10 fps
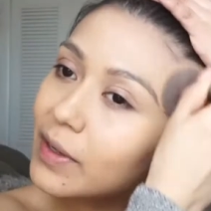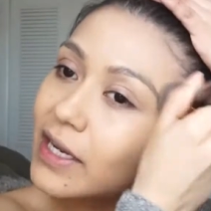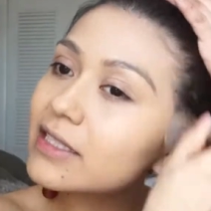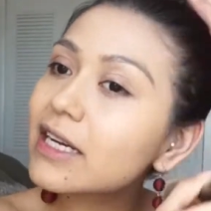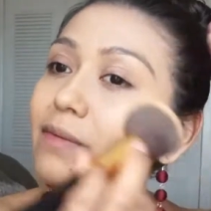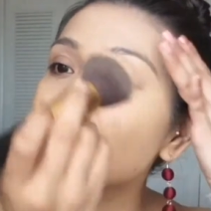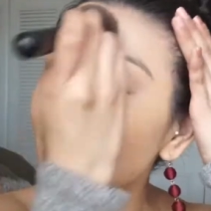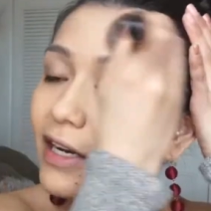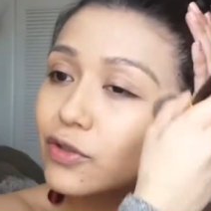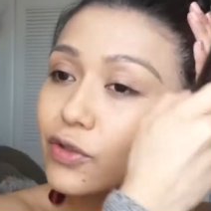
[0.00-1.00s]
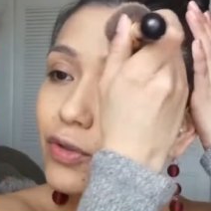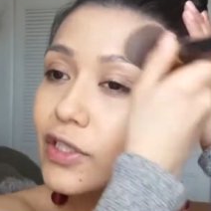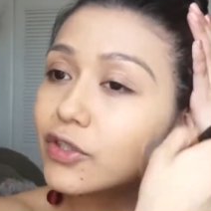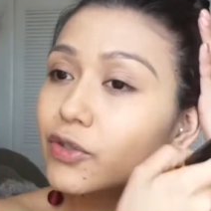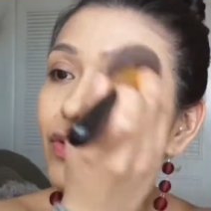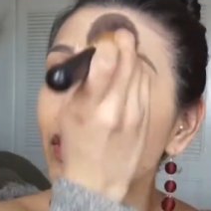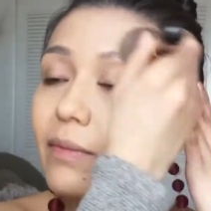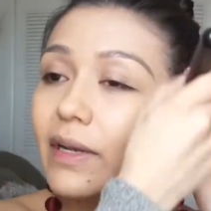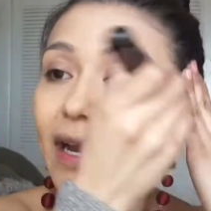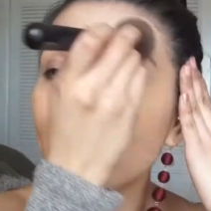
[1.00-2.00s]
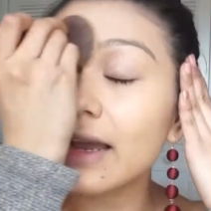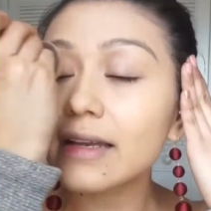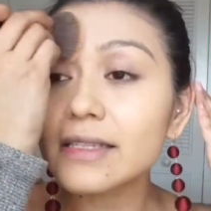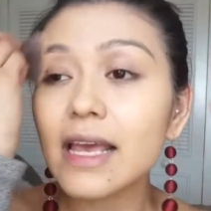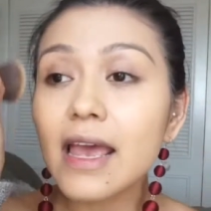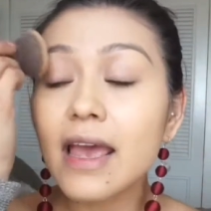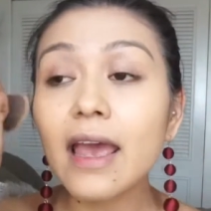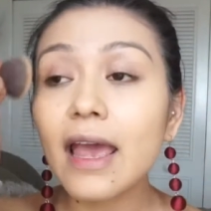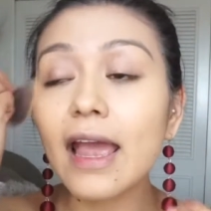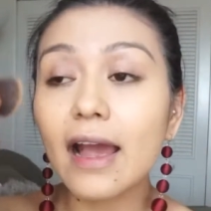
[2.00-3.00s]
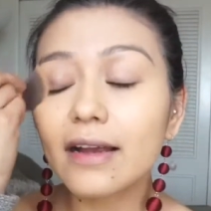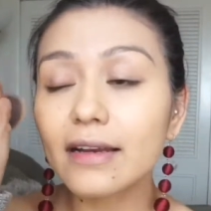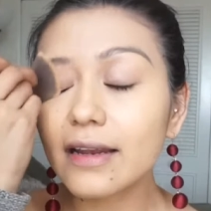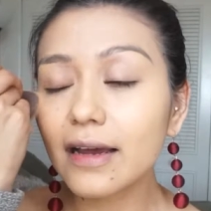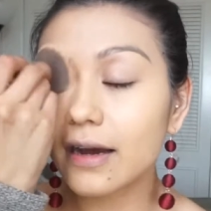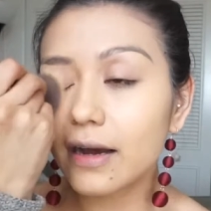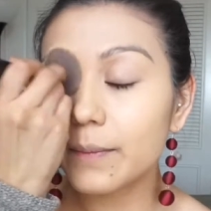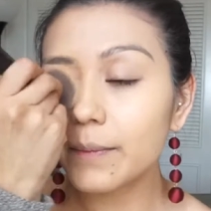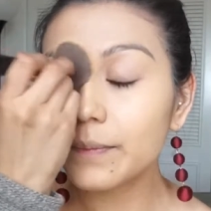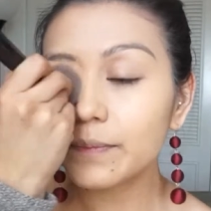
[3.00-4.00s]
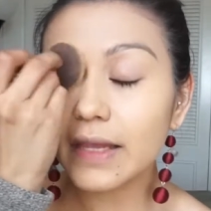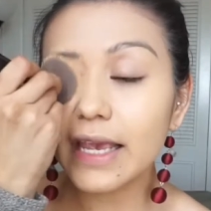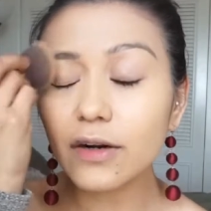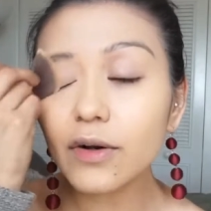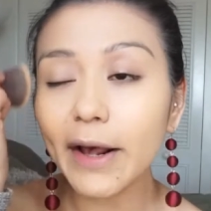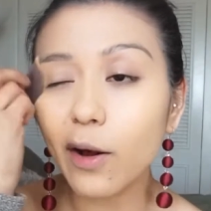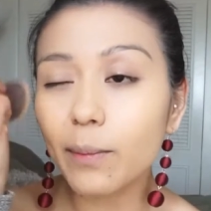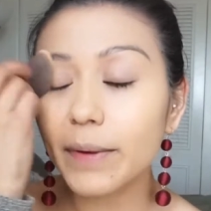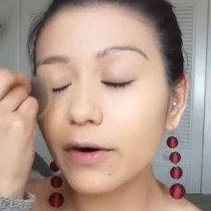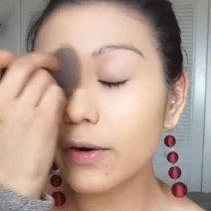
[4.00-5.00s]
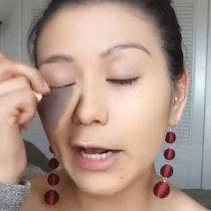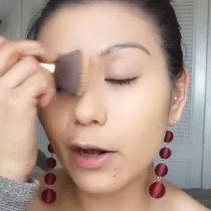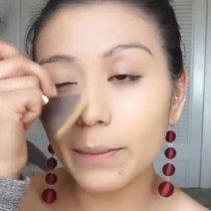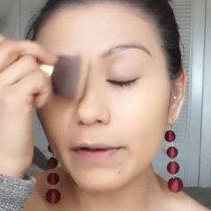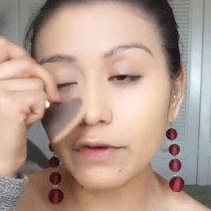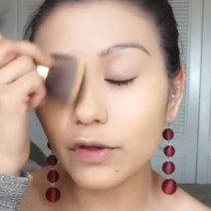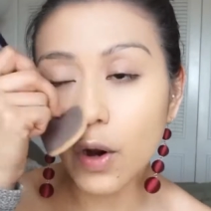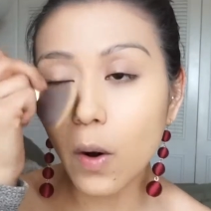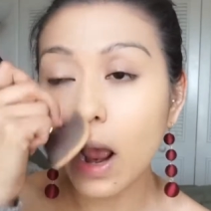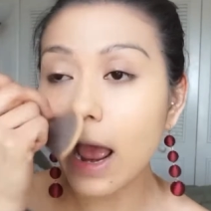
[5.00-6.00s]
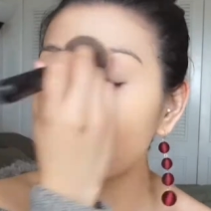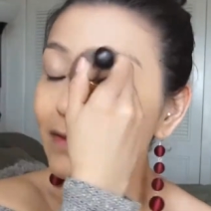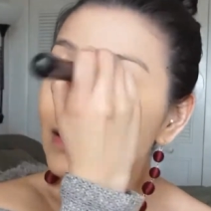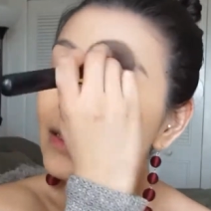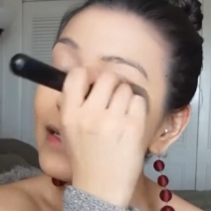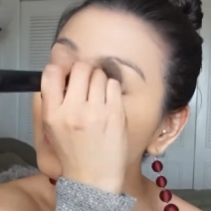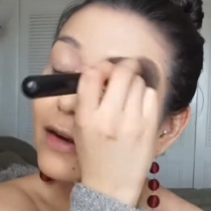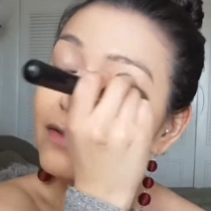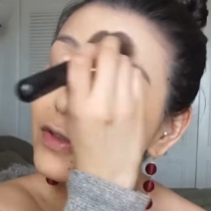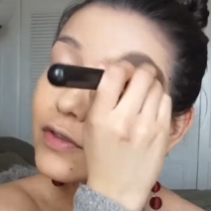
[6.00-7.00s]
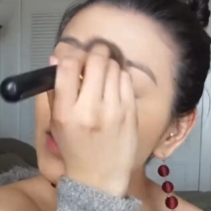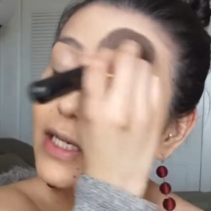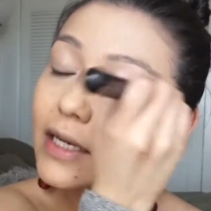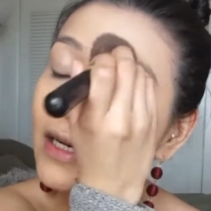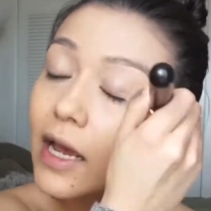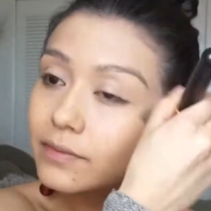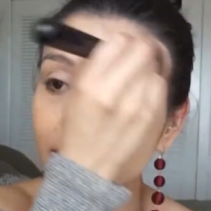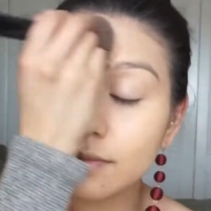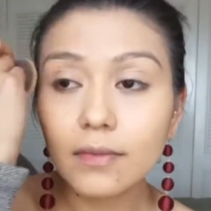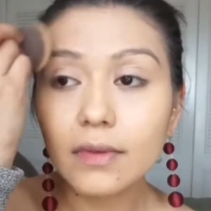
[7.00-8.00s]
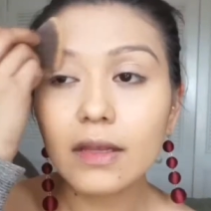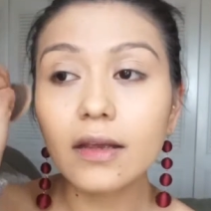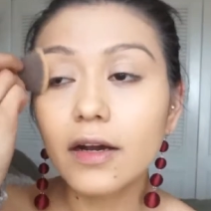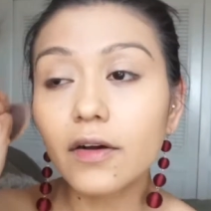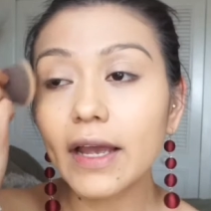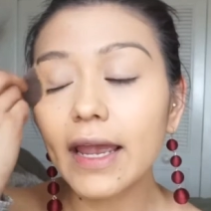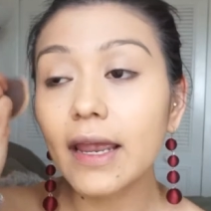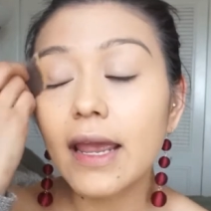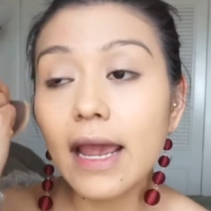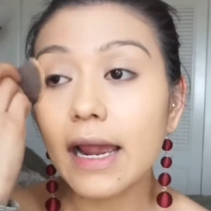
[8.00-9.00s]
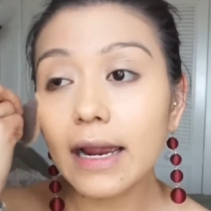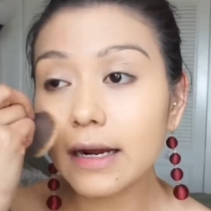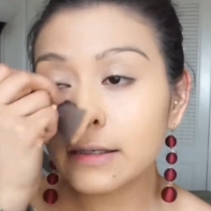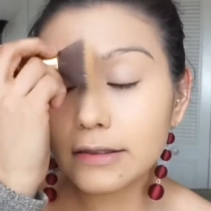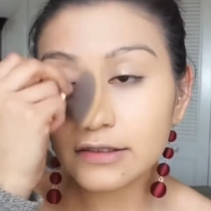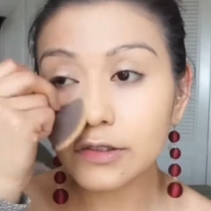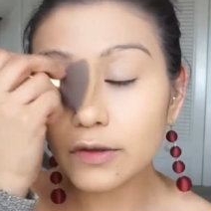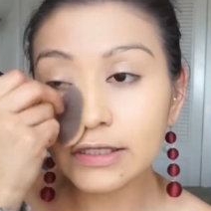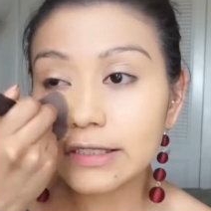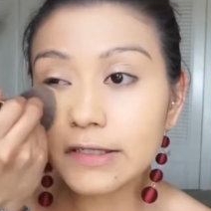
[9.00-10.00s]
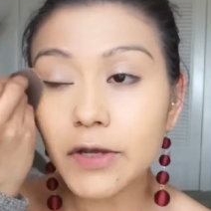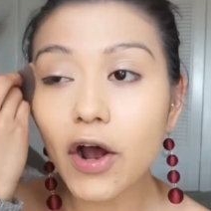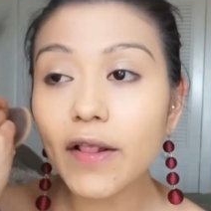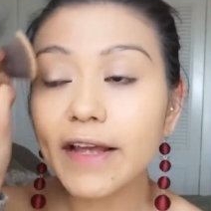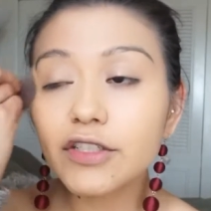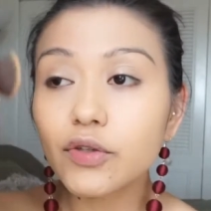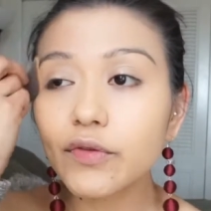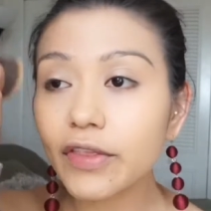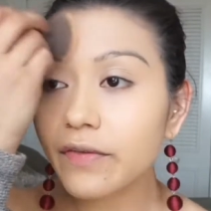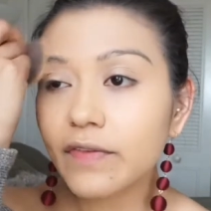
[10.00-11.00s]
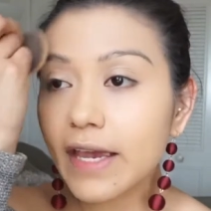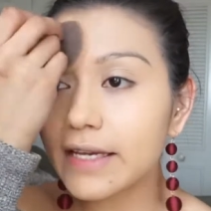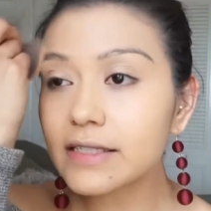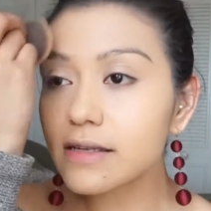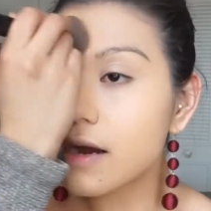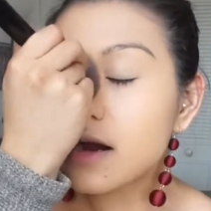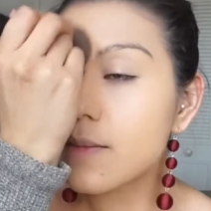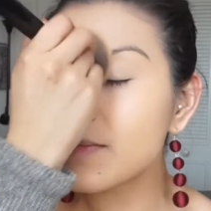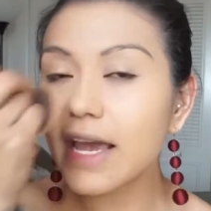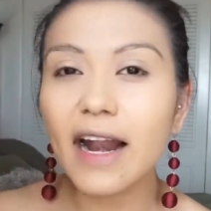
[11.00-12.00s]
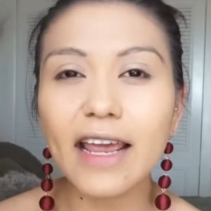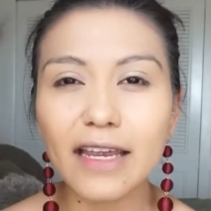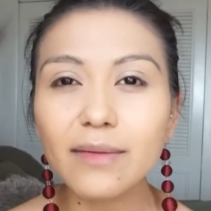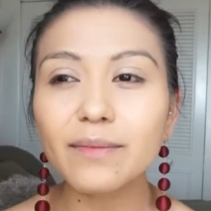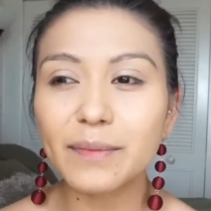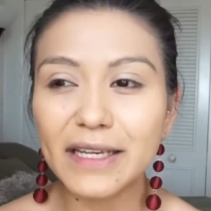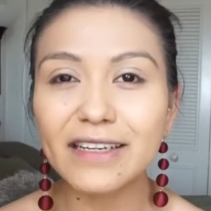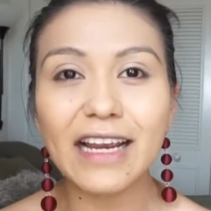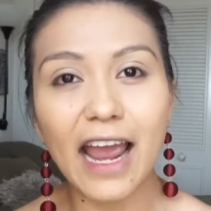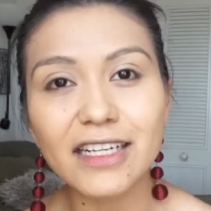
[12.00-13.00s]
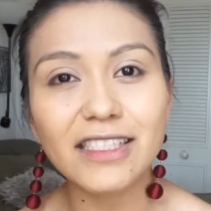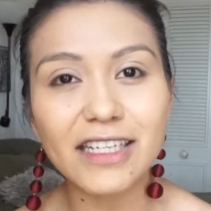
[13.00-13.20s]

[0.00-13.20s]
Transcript: many times, but I truly mean it, guys. And it'll help if you don't have a skincare routine. Okay, and so this is all I do for the face, and I am being kind of